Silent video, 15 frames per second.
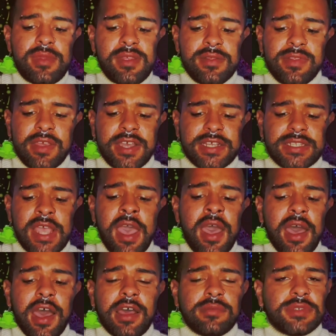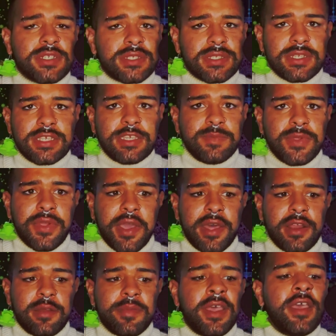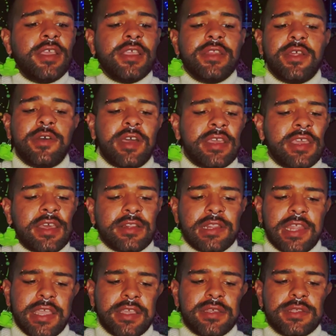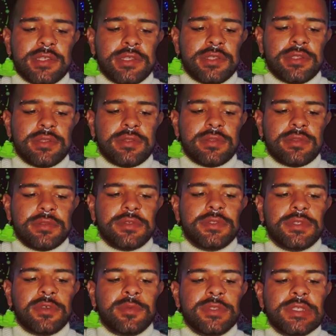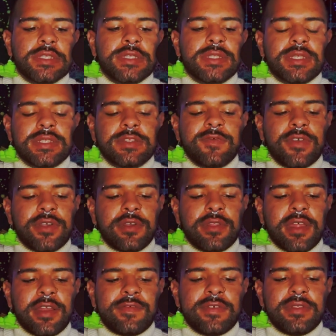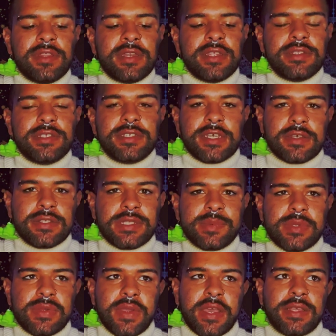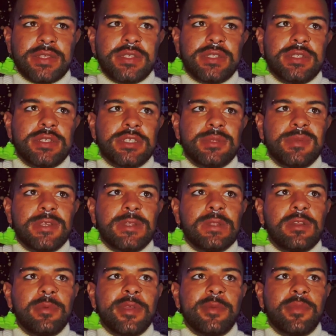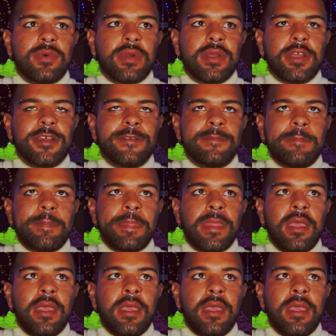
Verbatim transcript: that um, just to keep your head up, you know, again, like you, there's almost this sense, Virgo, that I feel the need to tell some of you guys to just be a little bit more. Um,